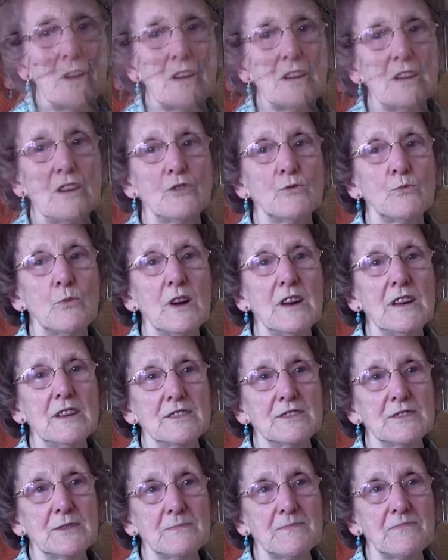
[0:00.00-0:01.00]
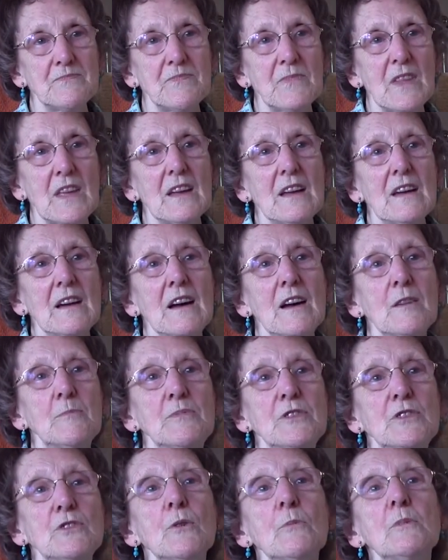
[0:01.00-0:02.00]
I had won it.
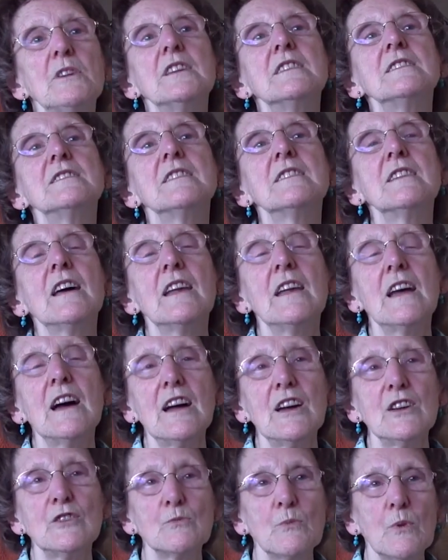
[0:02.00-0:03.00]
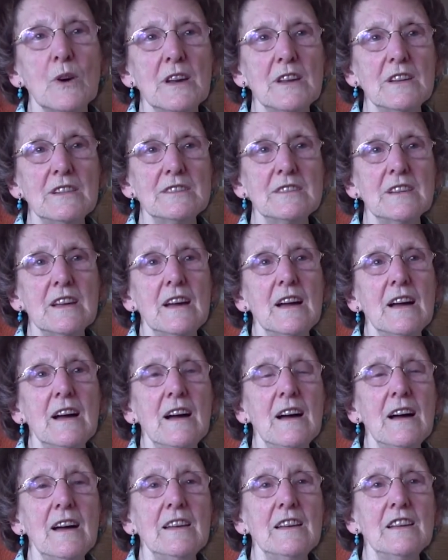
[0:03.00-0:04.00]
I'd been nominated, and I had won it,
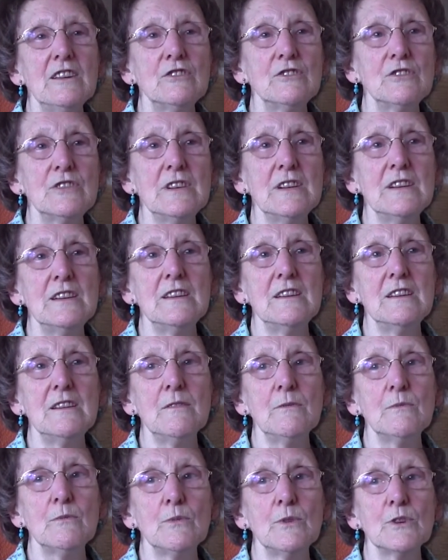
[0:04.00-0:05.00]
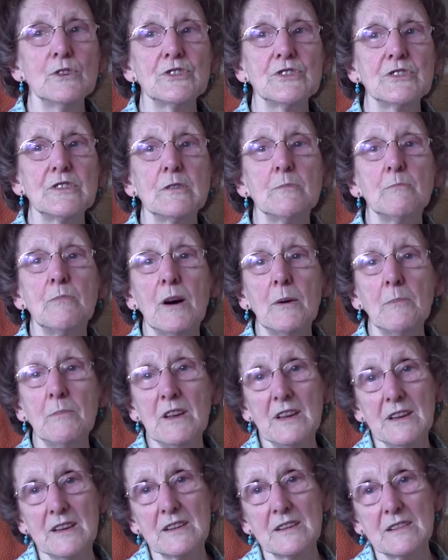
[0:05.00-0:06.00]
and it really was the
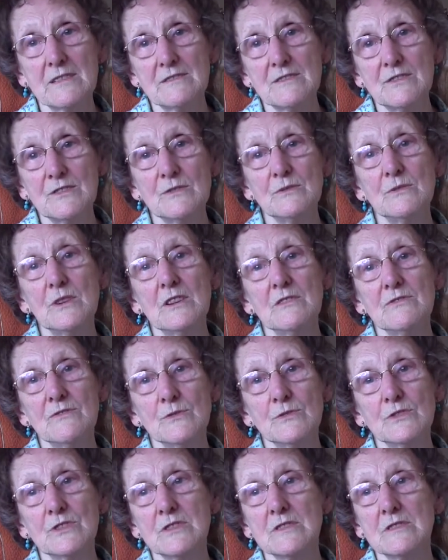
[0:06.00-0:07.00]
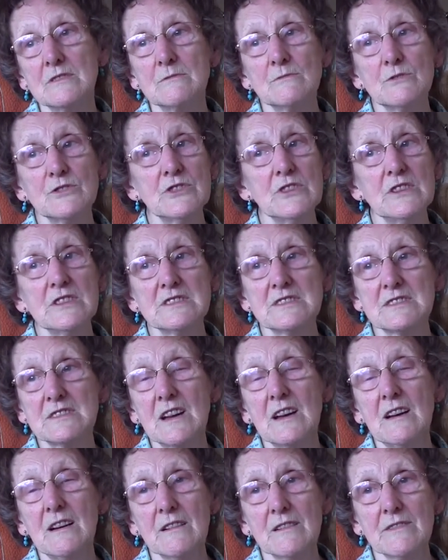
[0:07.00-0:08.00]
public who had voted. It wasn't the
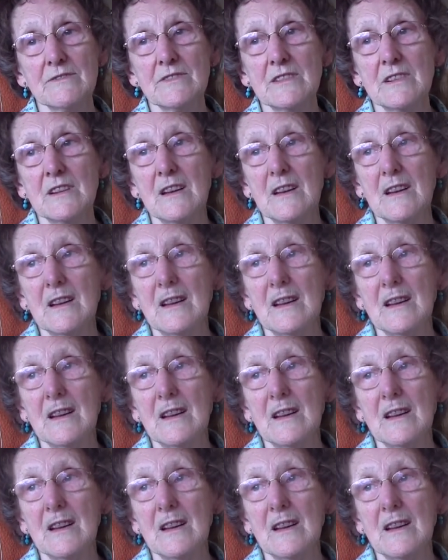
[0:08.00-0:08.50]
staff.